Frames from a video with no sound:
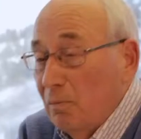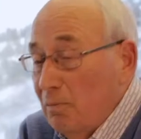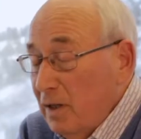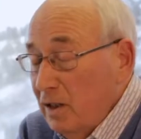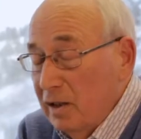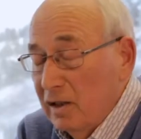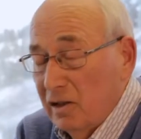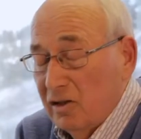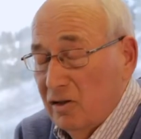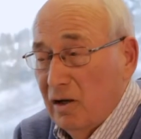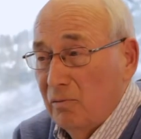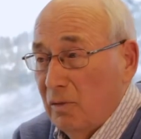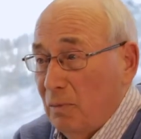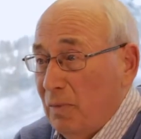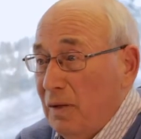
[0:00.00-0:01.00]
Business is
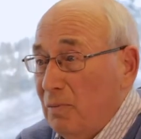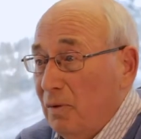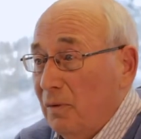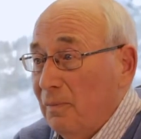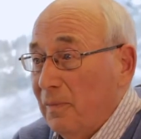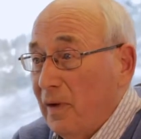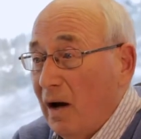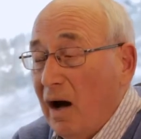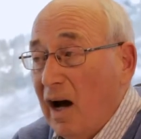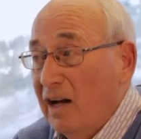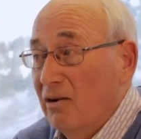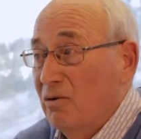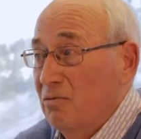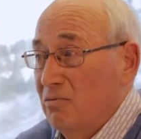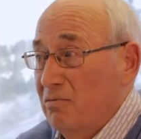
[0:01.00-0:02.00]
done with people. I
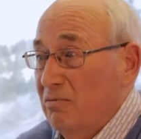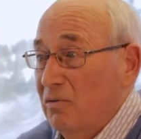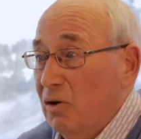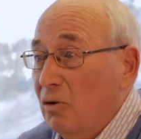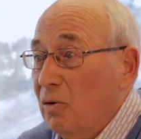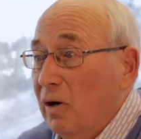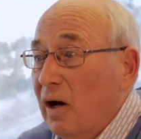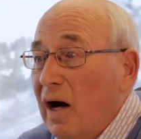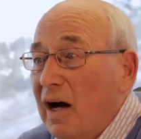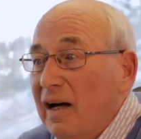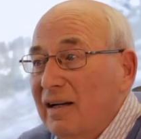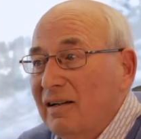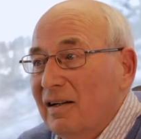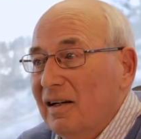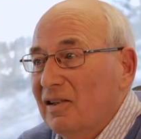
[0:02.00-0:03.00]
don't do it.
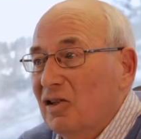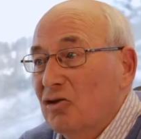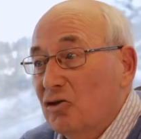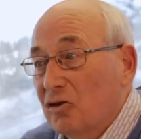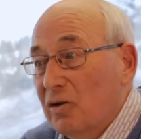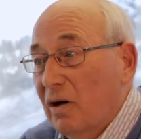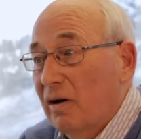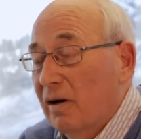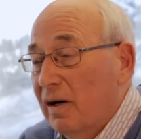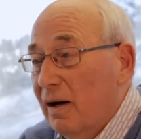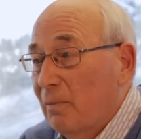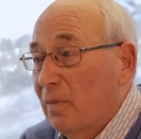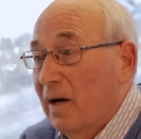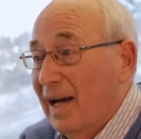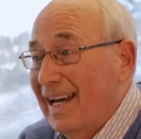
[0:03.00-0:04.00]
I just started
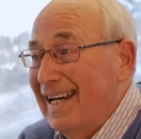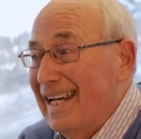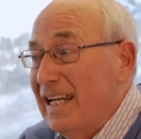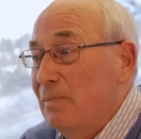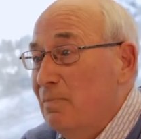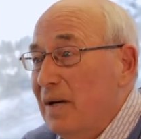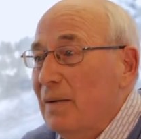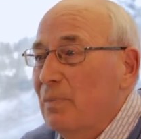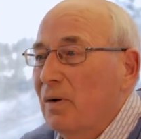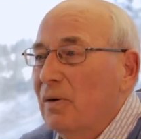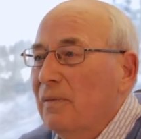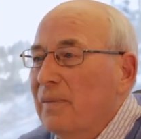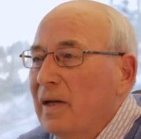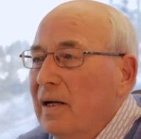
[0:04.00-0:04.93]
up, but I need people.